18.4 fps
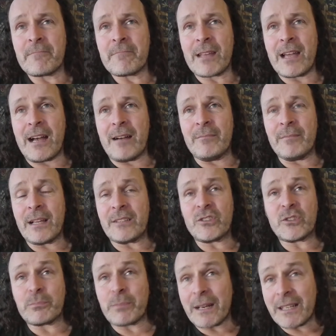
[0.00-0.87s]
And
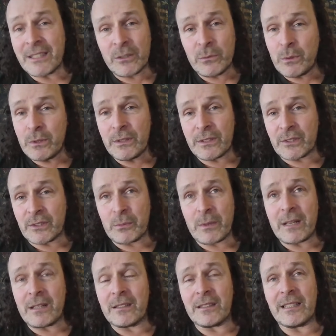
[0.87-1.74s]
spreading the word as
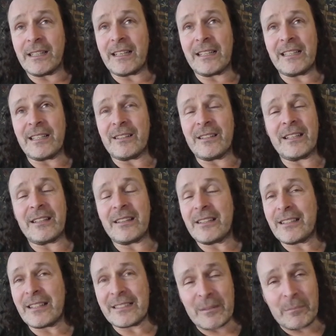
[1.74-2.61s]
well.
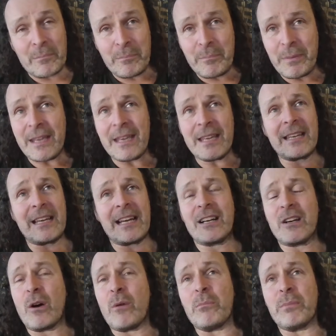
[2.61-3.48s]
It's a big
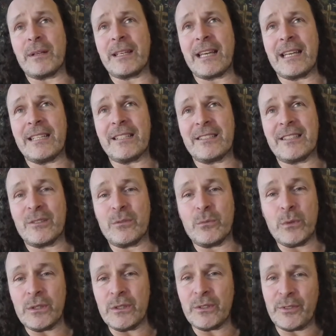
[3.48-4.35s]
and complicated
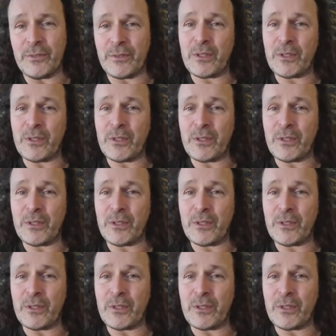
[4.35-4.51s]
world of